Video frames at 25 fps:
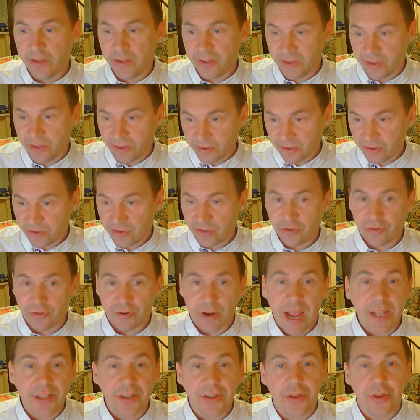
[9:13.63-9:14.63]

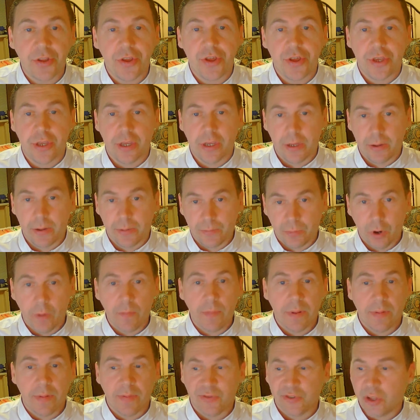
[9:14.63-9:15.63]
strategy,
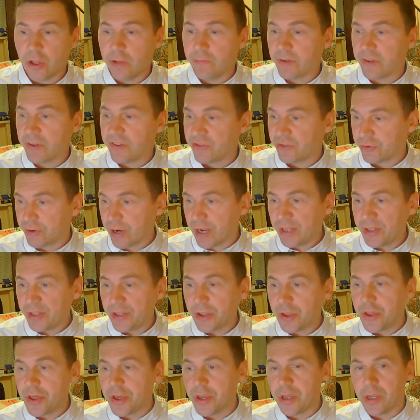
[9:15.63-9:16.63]
problem-solving
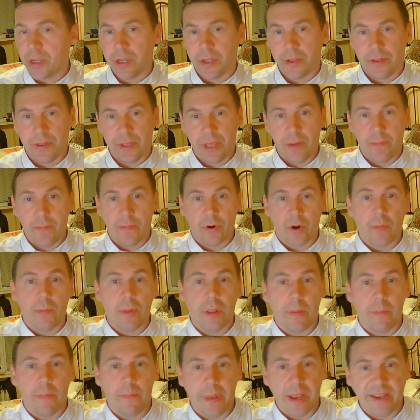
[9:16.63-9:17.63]
strategy in their
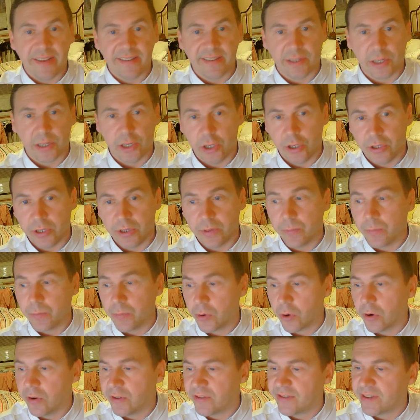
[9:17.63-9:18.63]
problem-based learning
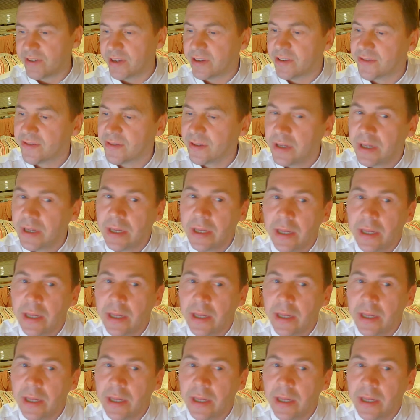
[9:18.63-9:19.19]
process.